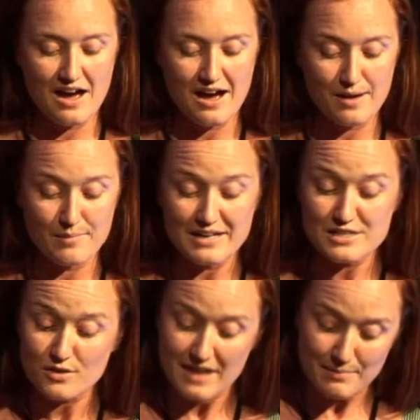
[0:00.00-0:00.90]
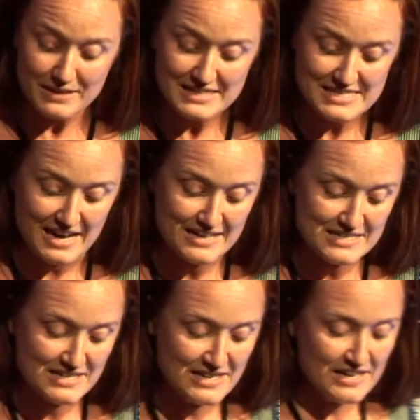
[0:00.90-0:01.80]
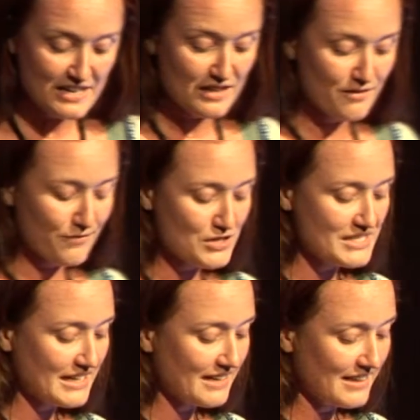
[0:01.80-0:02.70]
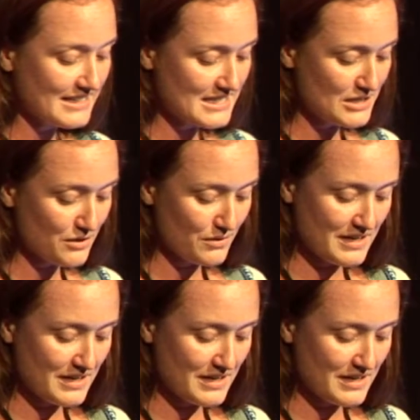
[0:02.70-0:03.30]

And so that being said, the first thing I'd like to do